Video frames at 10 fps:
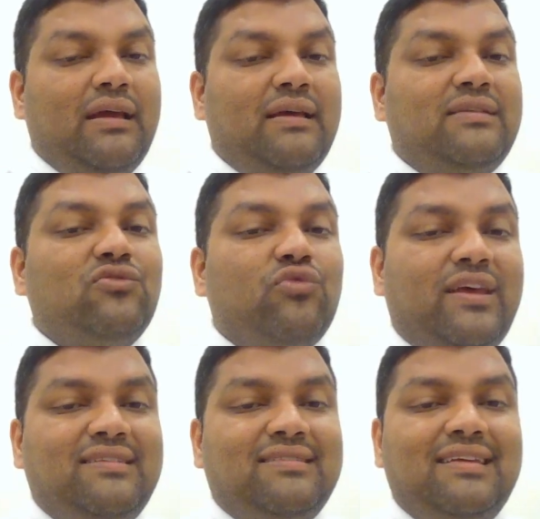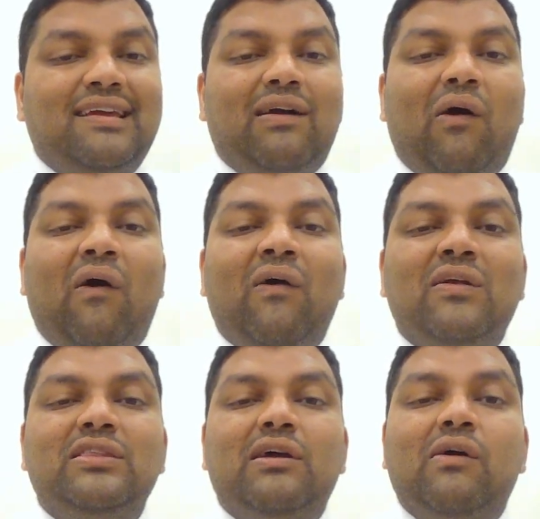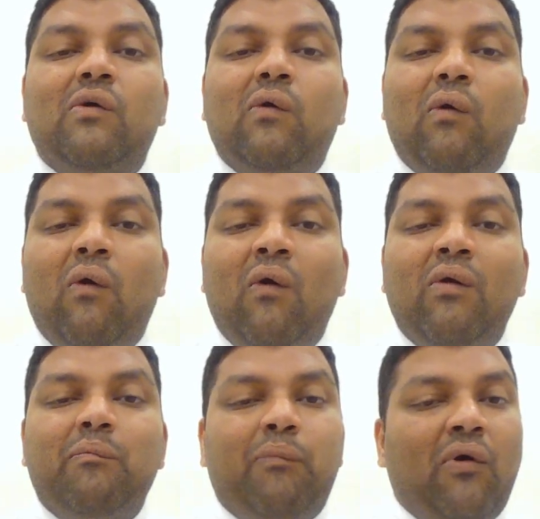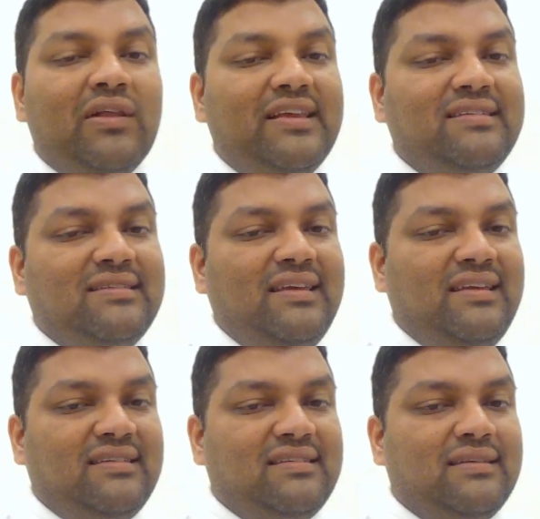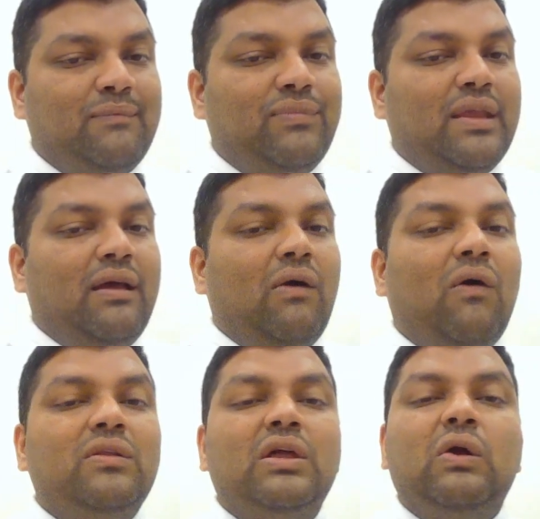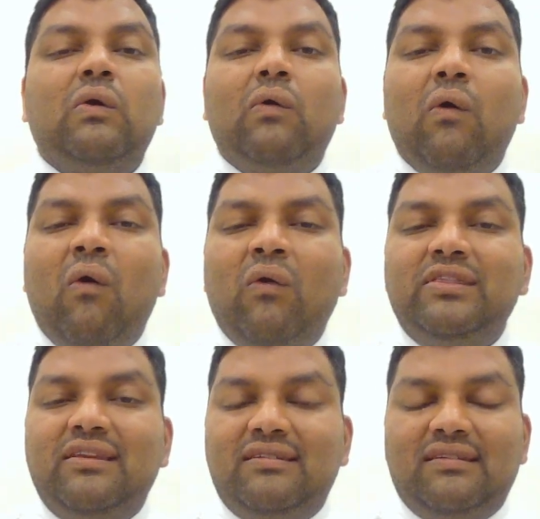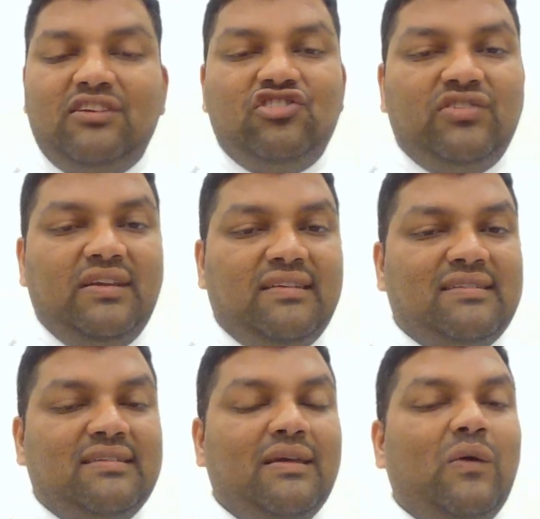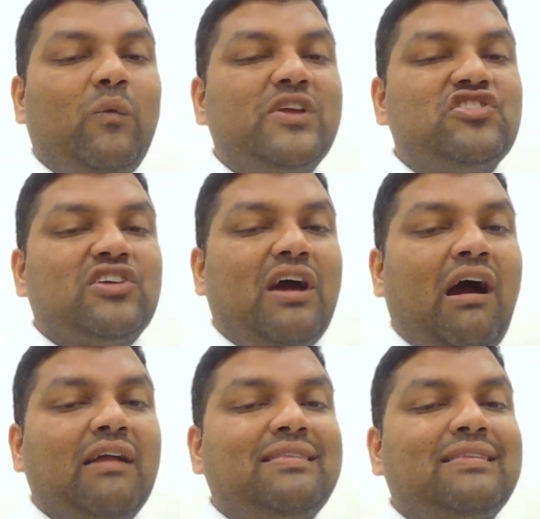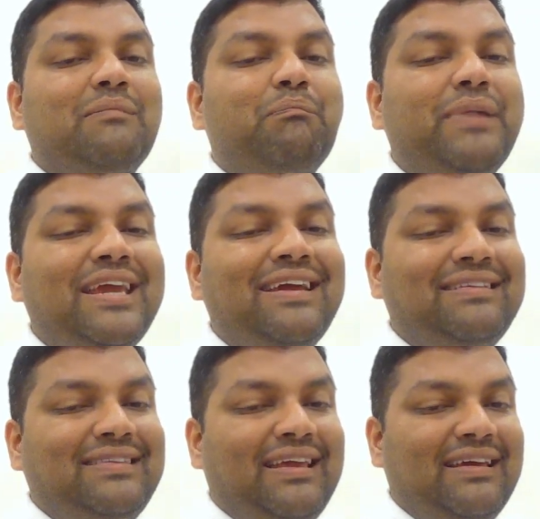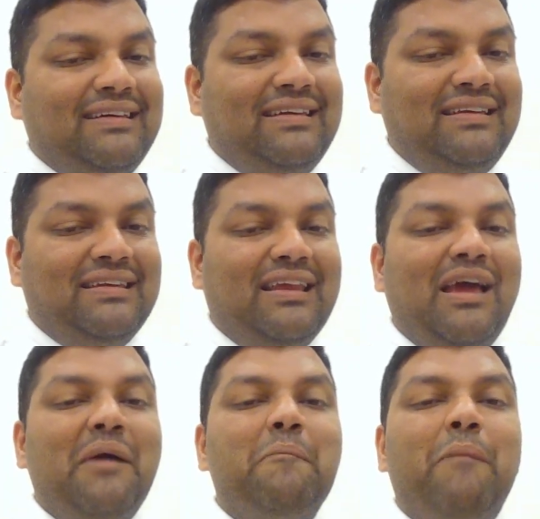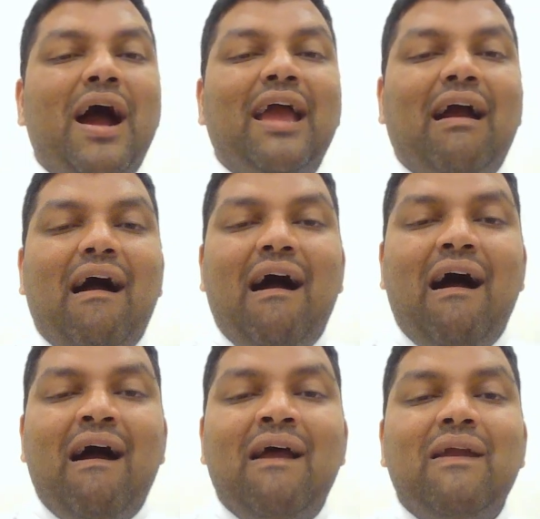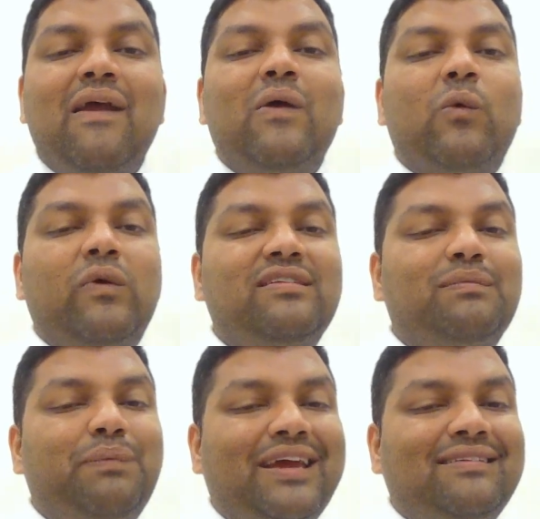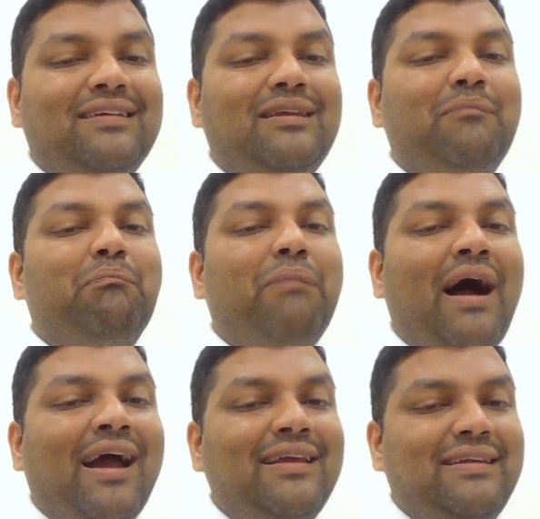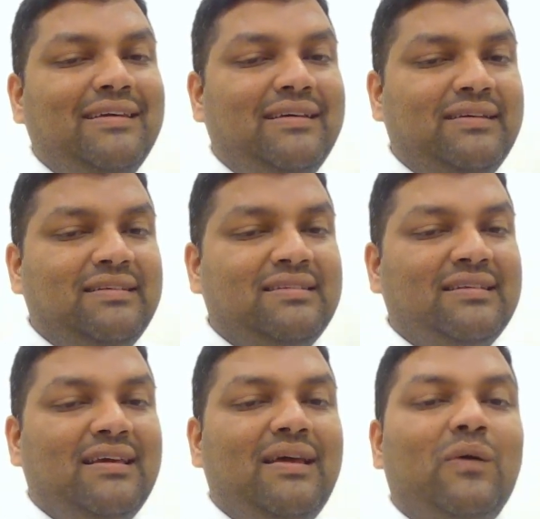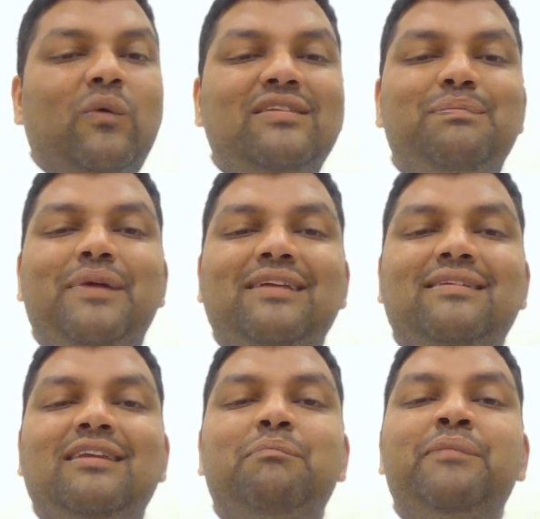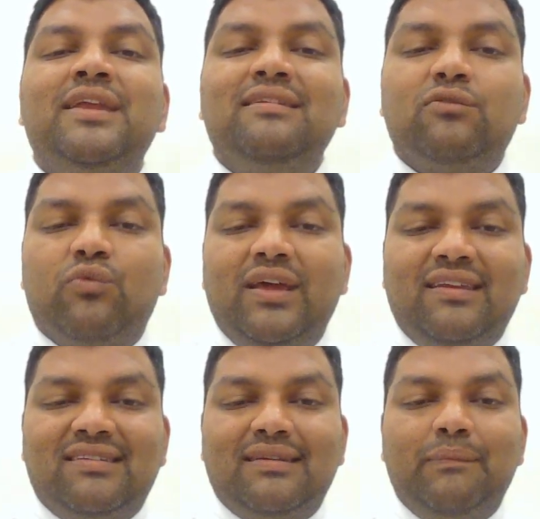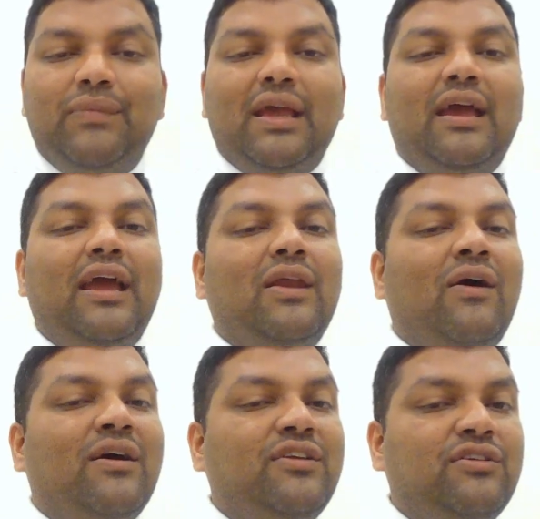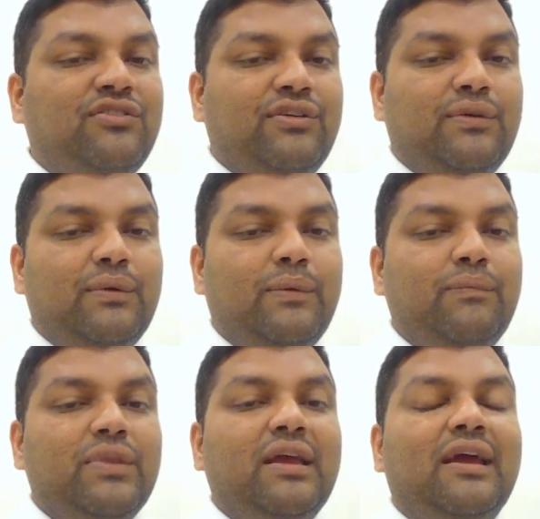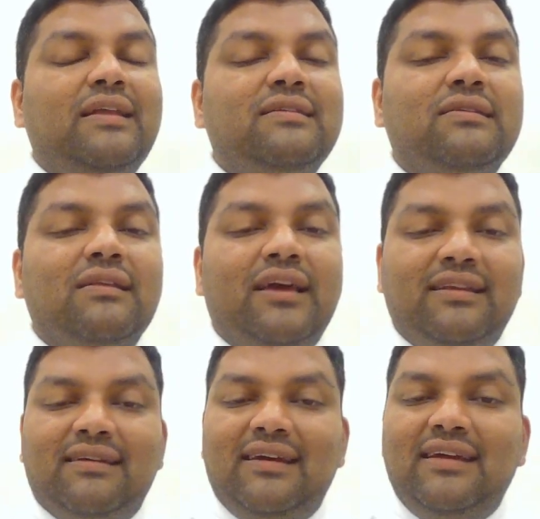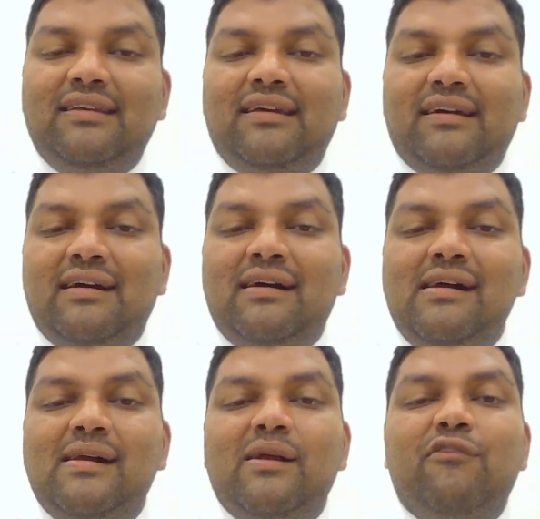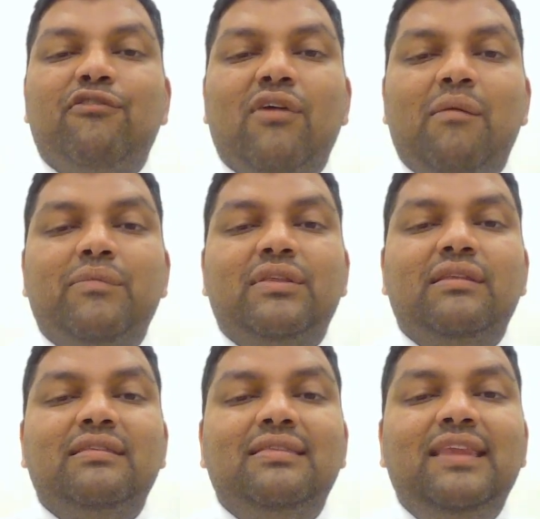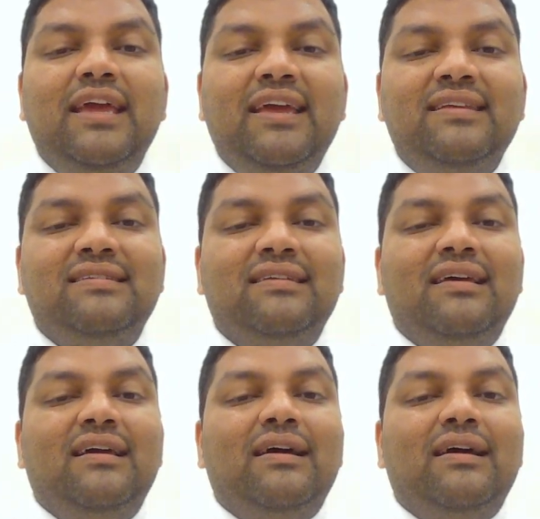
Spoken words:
stressing on the core policies, on the core decisions which are being taken by our respected pioneers, respected ministries in order to insulate India from these